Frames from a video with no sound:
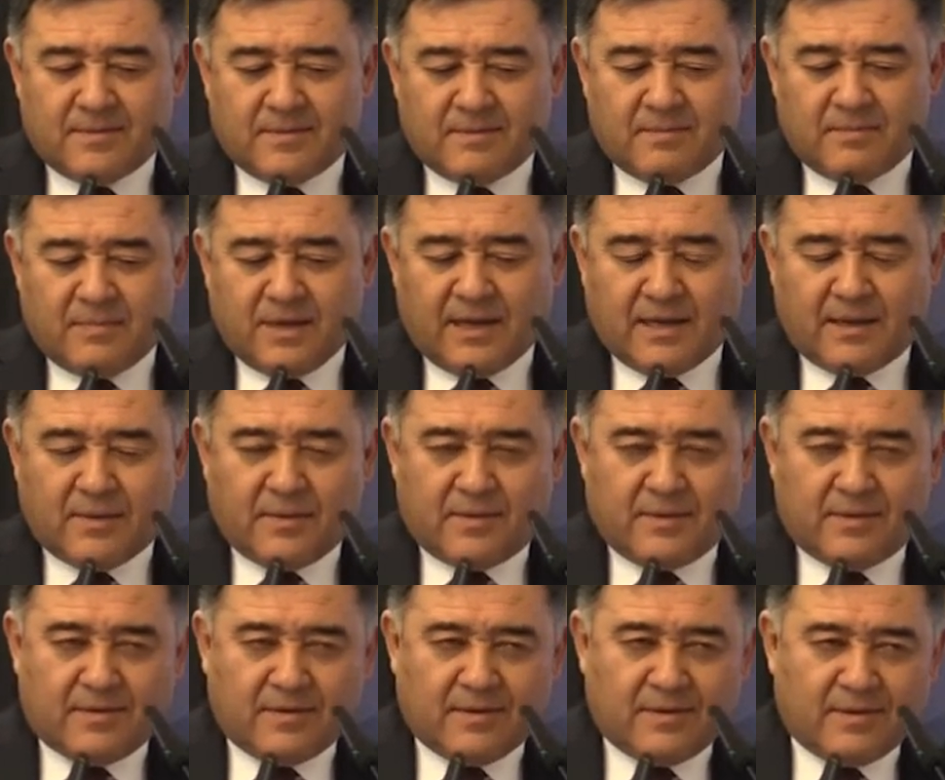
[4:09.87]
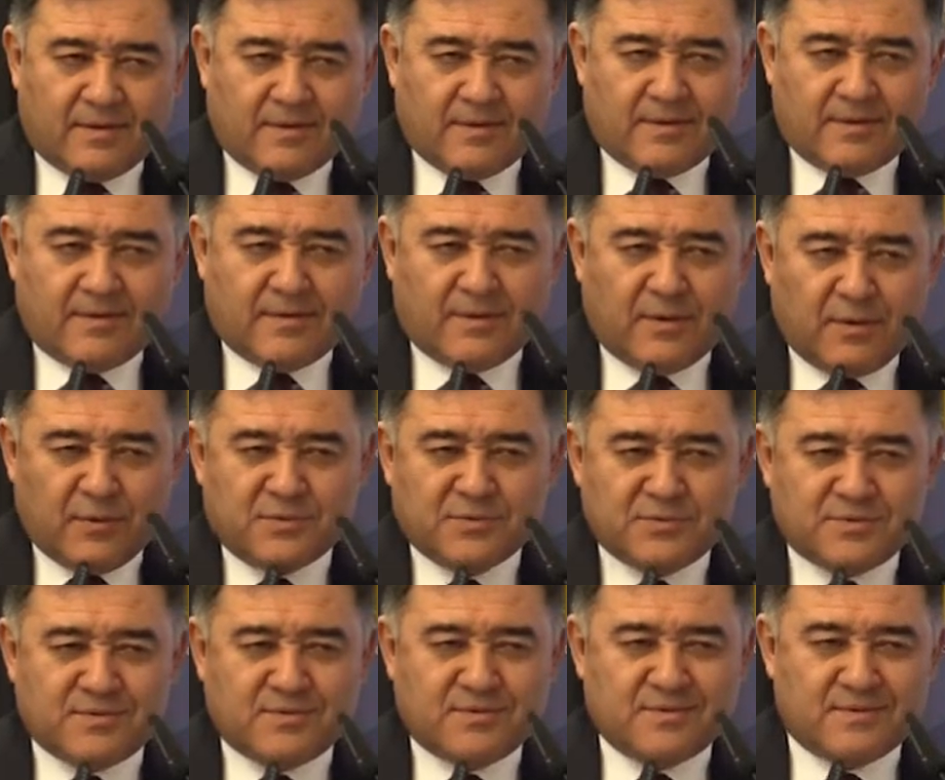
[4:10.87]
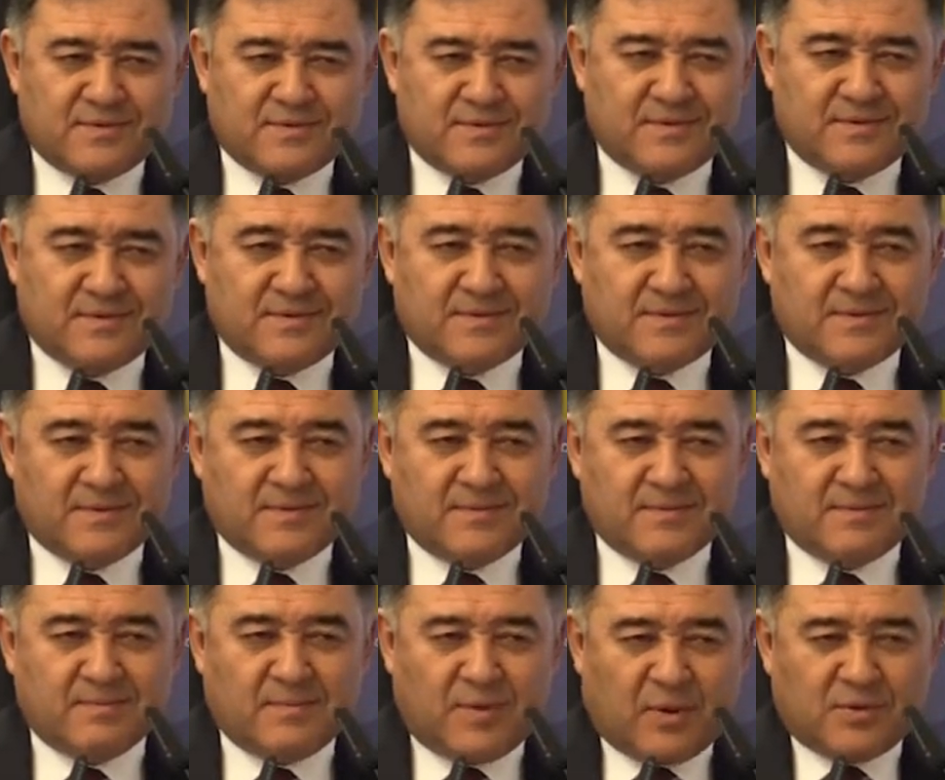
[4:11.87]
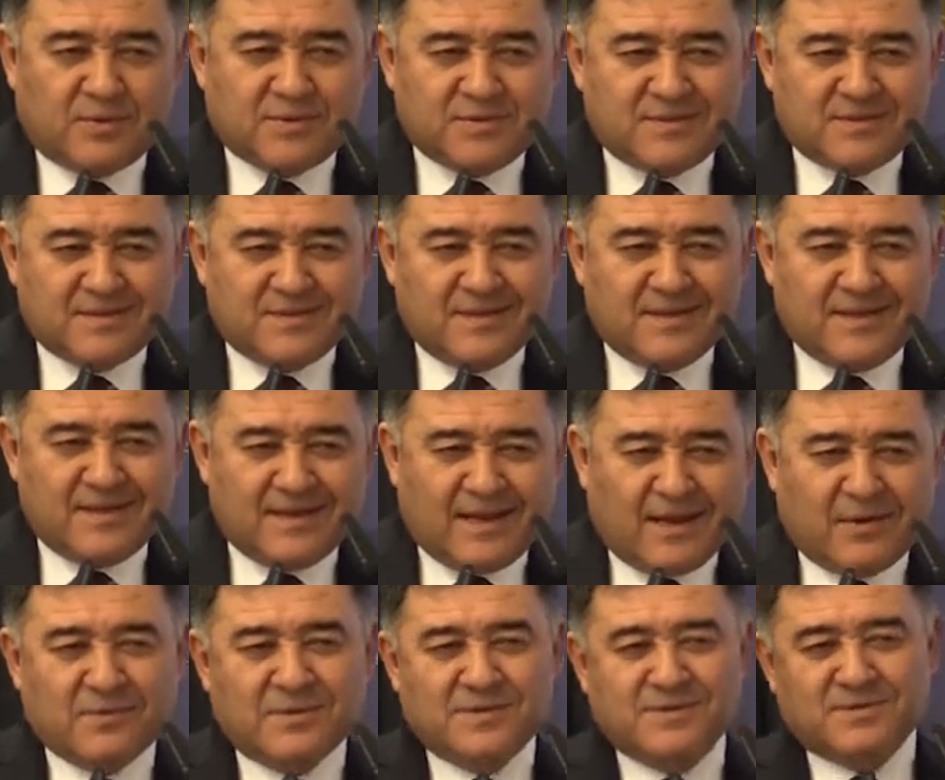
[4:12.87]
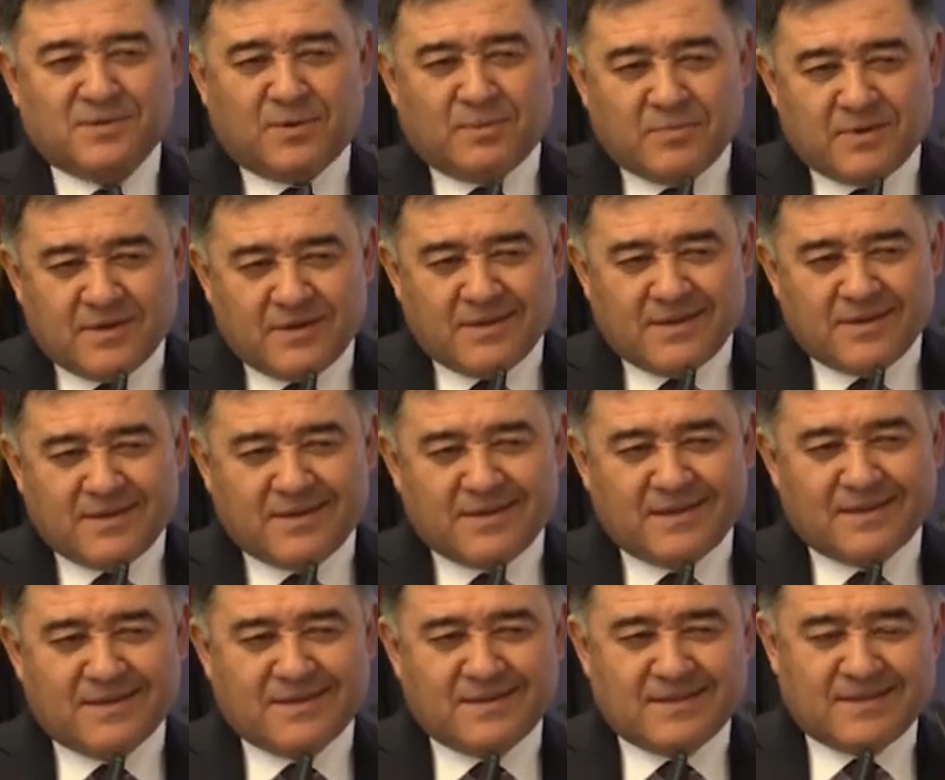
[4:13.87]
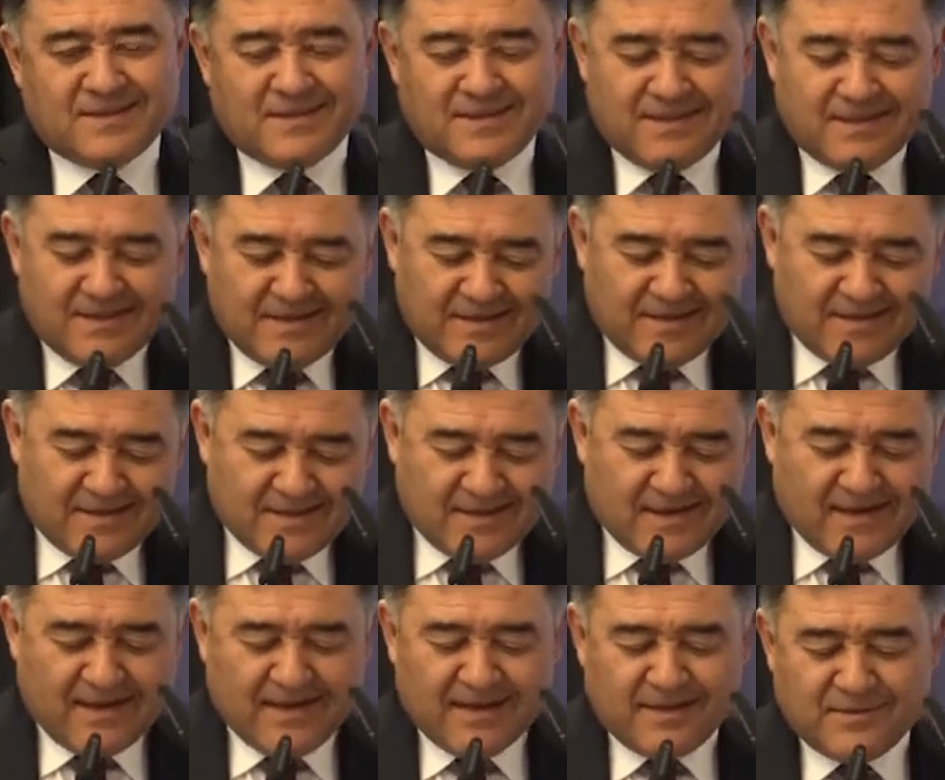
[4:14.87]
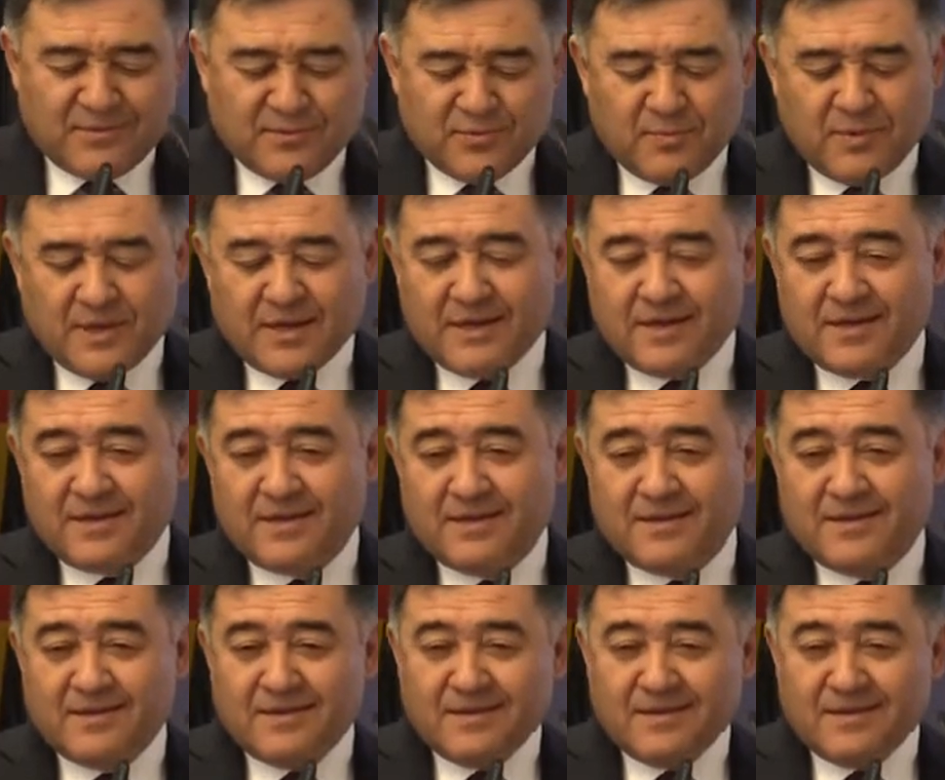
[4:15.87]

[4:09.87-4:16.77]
black closed box. Now it's opening, and there are too many